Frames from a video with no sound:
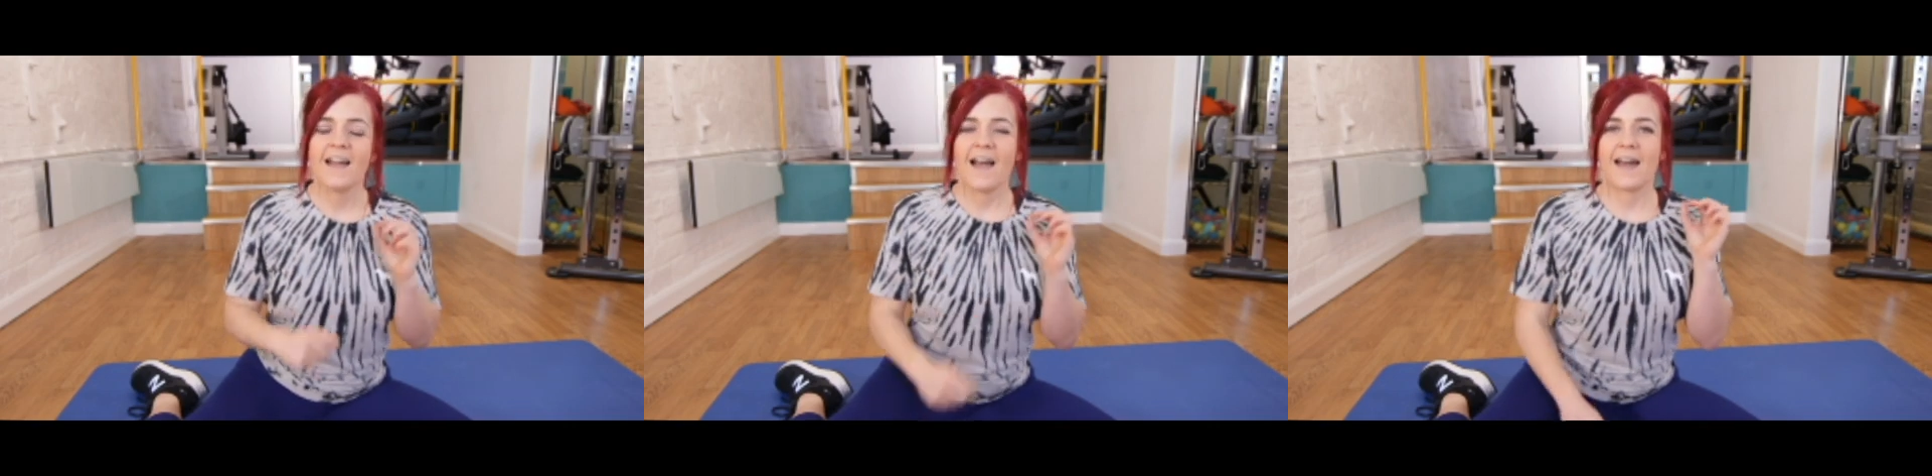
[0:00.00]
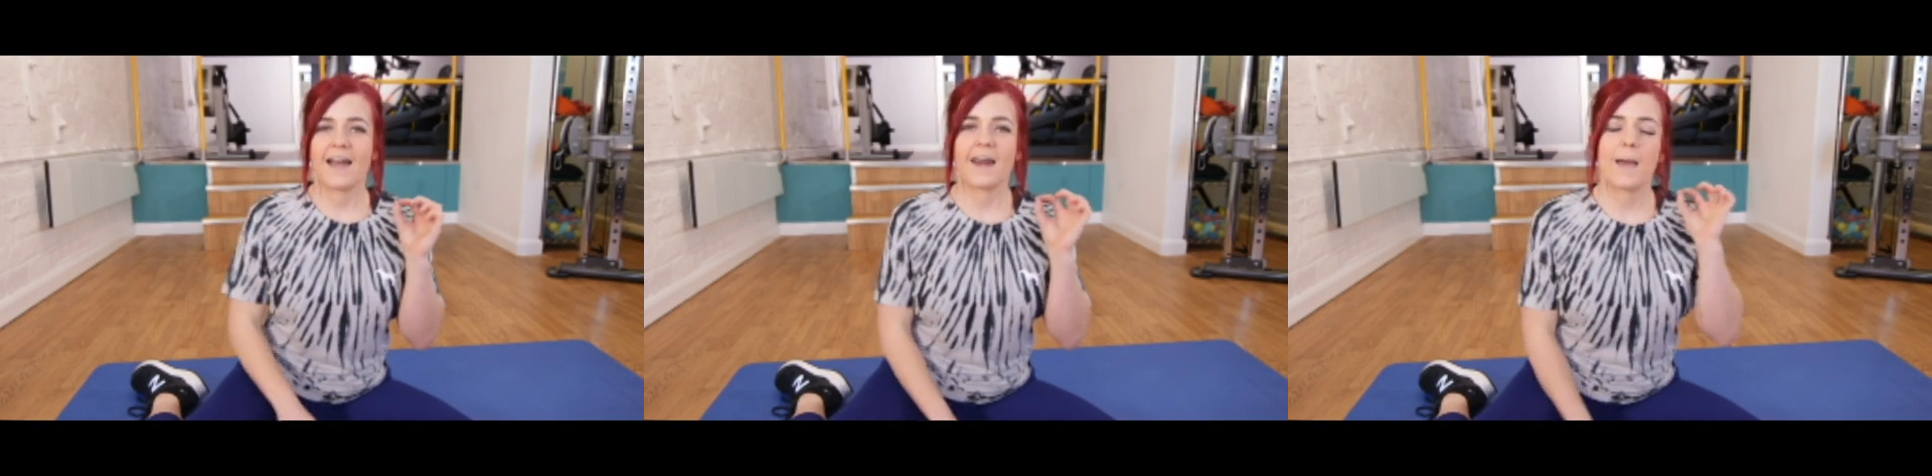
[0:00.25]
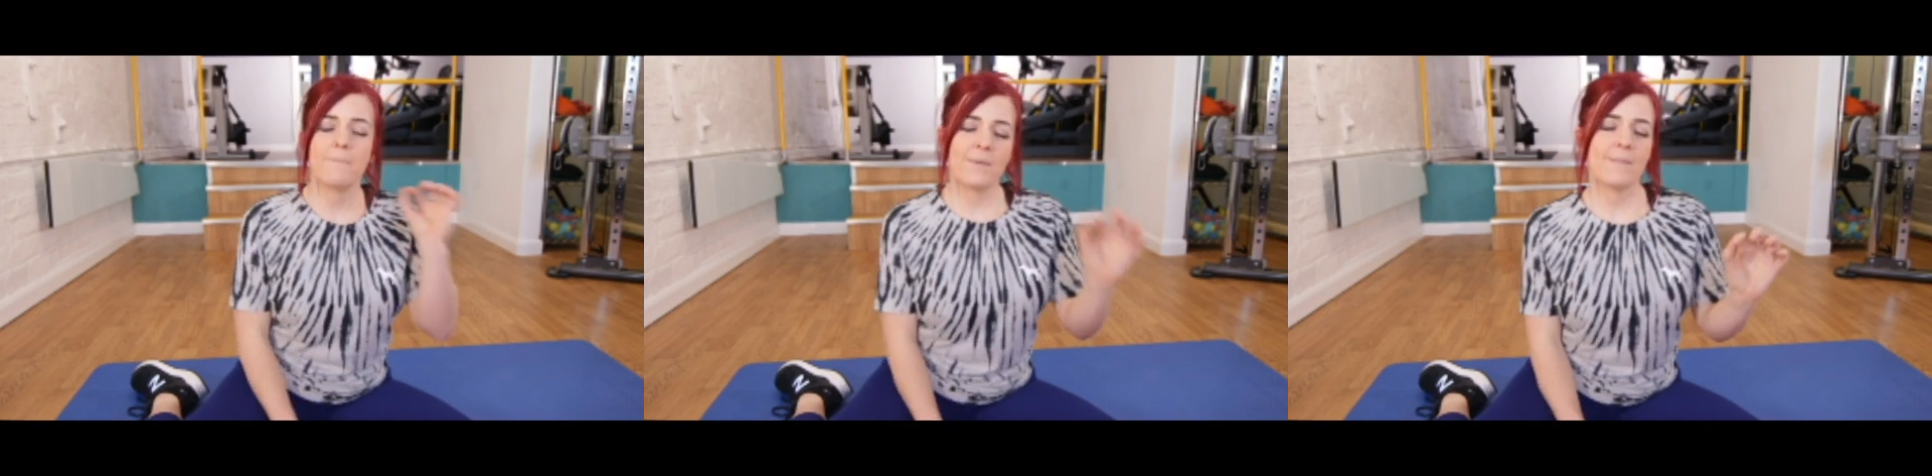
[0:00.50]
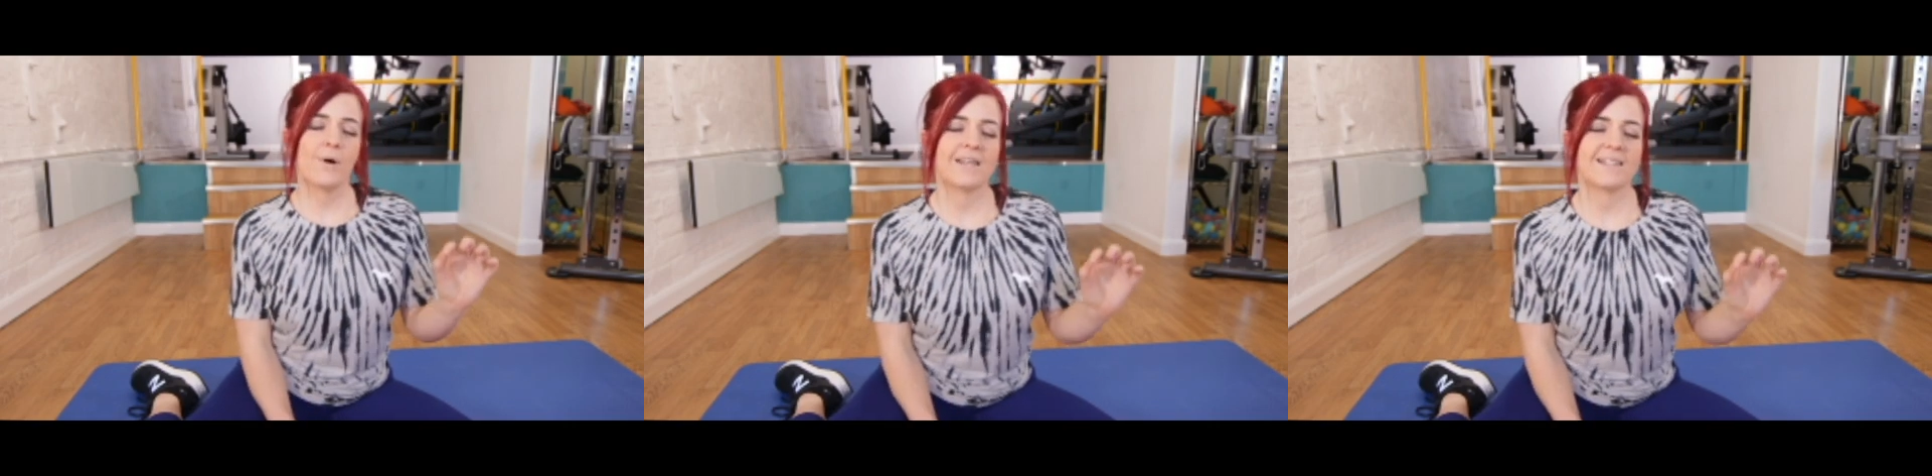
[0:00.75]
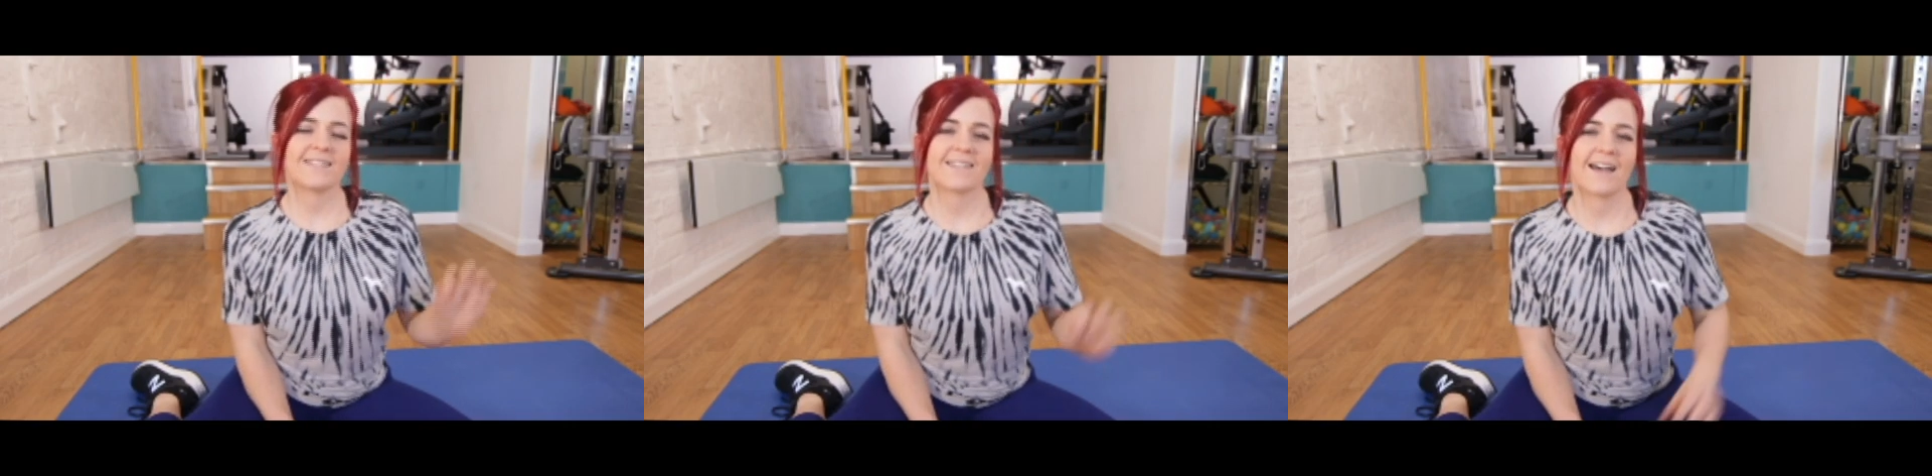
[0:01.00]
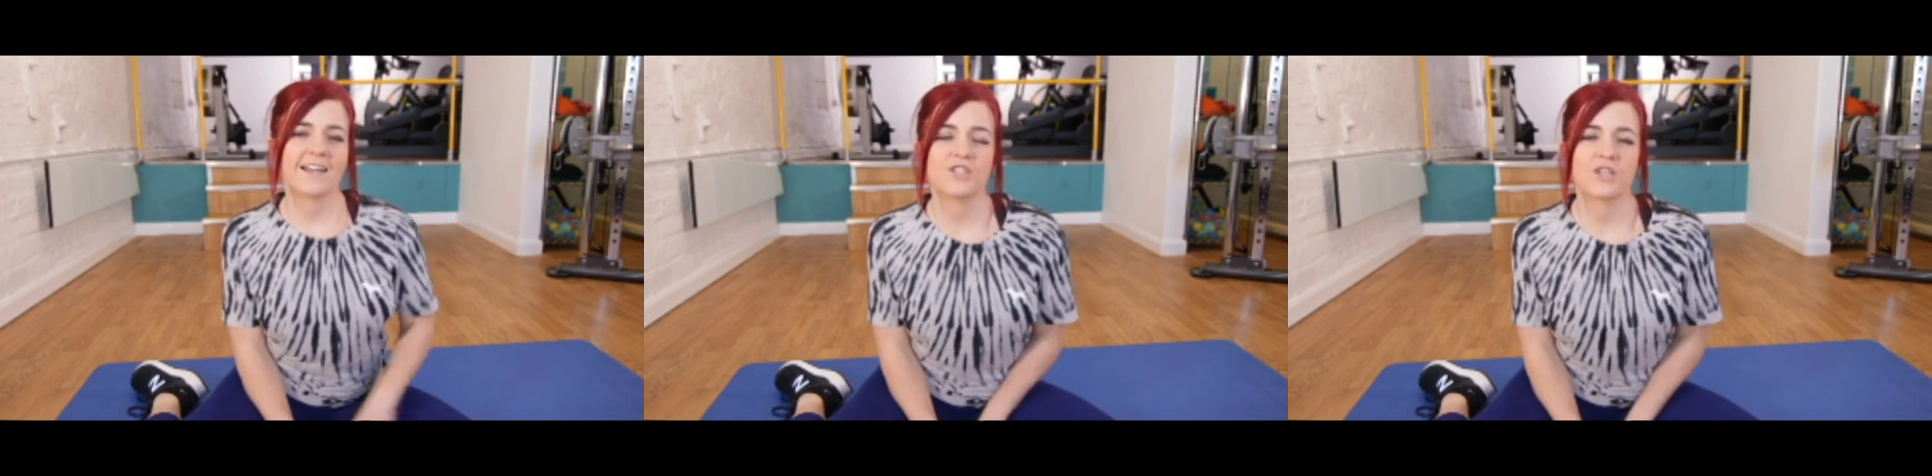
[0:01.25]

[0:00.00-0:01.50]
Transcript: and a bit more insight